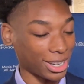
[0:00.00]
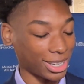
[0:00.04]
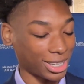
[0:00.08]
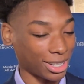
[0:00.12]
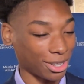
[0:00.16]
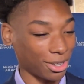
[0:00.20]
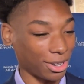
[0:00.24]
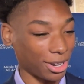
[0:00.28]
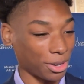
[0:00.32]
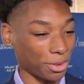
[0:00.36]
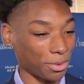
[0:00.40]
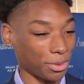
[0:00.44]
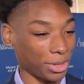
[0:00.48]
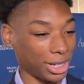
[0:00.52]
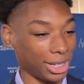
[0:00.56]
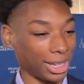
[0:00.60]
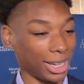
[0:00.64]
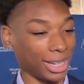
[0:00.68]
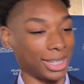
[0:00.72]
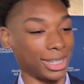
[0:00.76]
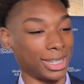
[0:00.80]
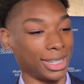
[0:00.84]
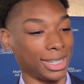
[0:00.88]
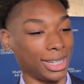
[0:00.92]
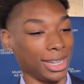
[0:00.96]
so I would
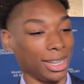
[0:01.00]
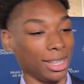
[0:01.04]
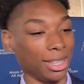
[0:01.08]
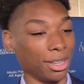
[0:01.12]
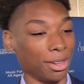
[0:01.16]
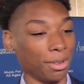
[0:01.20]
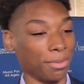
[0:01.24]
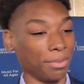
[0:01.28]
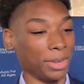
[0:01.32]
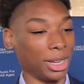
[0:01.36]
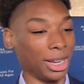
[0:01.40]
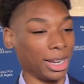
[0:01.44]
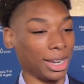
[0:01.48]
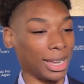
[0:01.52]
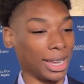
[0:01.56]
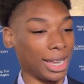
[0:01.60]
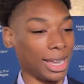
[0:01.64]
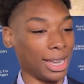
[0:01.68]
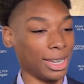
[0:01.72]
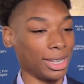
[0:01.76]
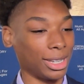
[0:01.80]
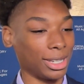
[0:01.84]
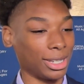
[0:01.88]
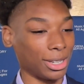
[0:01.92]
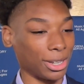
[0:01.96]
like to see them
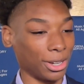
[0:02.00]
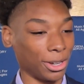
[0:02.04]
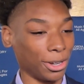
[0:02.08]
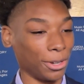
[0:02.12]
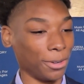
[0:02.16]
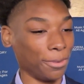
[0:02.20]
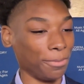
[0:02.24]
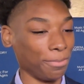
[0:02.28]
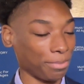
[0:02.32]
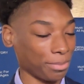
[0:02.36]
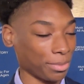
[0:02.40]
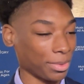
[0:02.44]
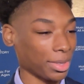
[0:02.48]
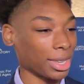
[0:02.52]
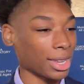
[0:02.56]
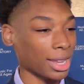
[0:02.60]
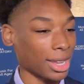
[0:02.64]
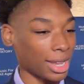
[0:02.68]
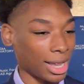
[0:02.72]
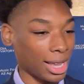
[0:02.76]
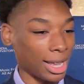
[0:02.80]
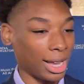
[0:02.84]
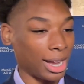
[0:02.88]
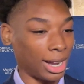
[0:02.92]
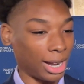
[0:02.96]
again. So
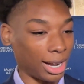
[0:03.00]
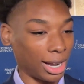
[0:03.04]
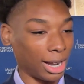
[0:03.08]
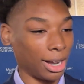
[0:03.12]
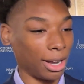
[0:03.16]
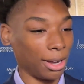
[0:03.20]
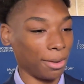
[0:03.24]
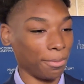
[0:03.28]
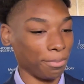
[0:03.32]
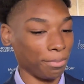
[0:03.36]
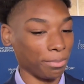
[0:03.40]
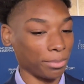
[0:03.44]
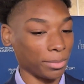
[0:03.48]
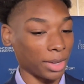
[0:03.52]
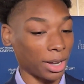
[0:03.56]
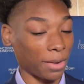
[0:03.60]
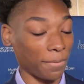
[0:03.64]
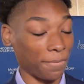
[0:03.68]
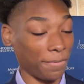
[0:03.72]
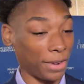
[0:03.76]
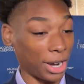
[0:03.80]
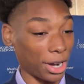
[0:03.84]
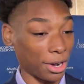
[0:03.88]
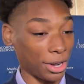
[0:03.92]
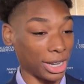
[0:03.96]
um, I'm
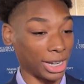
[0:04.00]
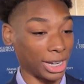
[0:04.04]
very